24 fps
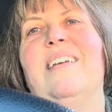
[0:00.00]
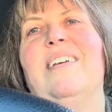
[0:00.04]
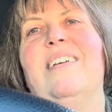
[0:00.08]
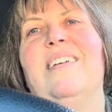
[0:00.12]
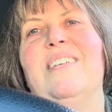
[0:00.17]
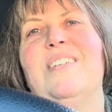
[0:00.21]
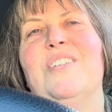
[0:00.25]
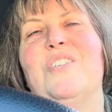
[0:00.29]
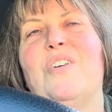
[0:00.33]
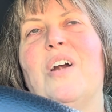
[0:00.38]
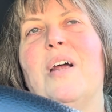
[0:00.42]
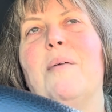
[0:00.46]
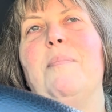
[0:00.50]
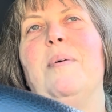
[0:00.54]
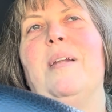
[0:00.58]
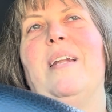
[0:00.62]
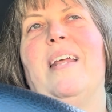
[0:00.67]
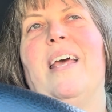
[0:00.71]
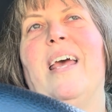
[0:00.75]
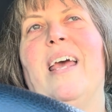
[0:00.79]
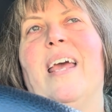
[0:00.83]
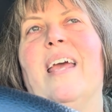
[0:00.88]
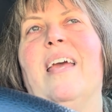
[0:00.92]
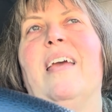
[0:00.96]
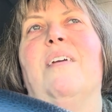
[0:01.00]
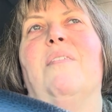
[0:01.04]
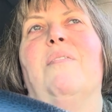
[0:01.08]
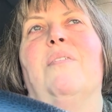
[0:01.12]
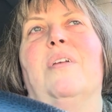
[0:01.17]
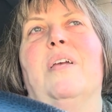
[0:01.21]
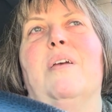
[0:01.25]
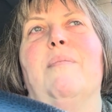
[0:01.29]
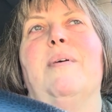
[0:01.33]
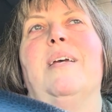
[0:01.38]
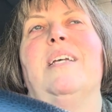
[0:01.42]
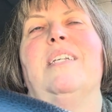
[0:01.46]
stripe a day
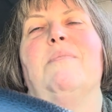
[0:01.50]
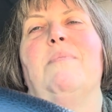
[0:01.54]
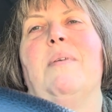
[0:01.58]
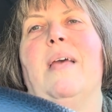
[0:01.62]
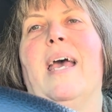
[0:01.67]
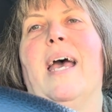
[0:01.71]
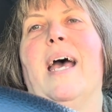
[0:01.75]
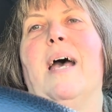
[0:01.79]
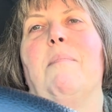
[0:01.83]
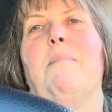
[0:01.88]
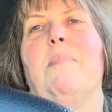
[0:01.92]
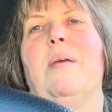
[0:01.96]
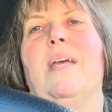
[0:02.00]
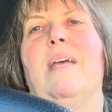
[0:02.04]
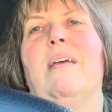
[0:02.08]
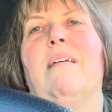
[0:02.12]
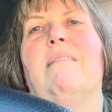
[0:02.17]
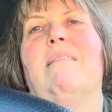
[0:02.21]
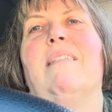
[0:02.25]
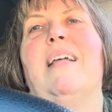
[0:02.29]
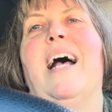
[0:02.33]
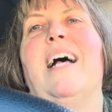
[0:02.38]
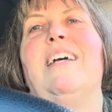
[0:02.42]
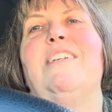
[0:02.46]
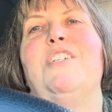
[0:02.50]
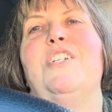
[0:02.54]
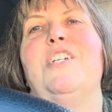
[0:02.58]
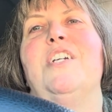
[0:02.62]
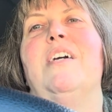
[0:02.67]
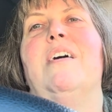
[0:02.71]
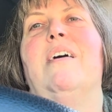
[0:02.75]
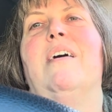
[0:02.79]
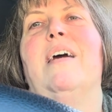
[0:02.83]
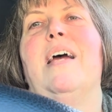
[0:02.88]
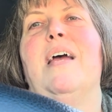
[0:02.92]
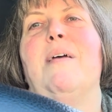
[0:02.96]
really makes me happy. Last
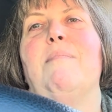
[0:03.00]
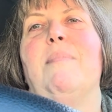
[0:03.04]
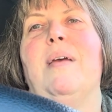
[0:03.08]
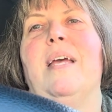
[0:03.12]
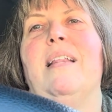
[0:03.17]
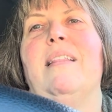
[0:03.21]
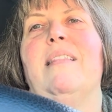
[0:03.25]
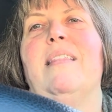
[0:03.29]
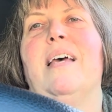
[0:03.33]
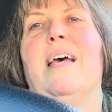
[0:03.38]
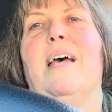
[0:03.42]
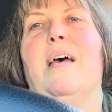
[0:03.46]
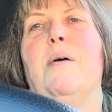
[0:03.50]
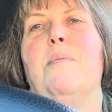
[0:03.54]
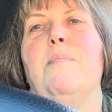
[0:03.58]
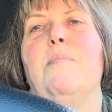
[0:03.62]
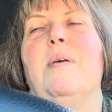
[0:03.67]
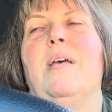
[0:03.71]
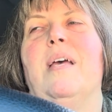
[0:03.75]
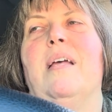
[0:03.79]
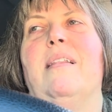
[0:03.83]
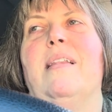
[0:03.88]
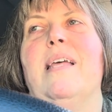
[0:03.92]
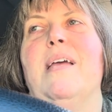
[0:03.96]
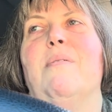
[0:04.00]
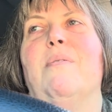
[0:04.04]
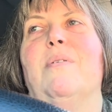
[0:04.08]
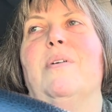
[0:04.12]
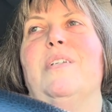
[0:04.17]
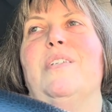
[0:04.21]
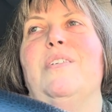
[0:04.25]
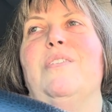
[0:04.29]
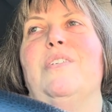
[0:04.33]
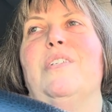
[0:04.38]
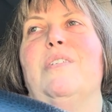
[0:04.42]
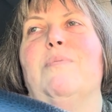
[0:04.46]
year I made them and they were
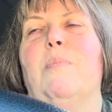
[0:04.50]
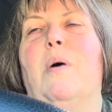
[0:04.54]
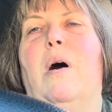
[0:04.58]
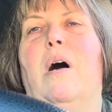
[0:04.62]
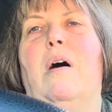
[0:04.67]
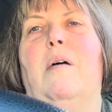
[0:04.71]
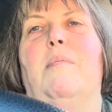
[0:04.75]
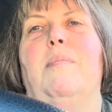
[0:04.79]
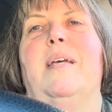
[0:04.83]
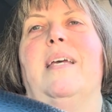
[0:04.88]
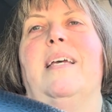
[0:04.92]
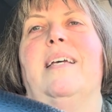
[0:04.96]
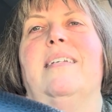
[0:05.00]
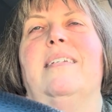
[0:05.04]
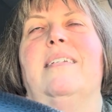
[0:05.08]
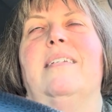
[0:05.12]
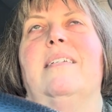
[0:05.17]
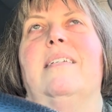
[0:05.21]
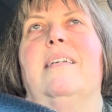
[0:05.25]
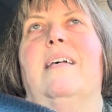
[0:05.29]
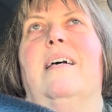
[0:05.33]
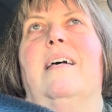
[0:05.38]
too small because,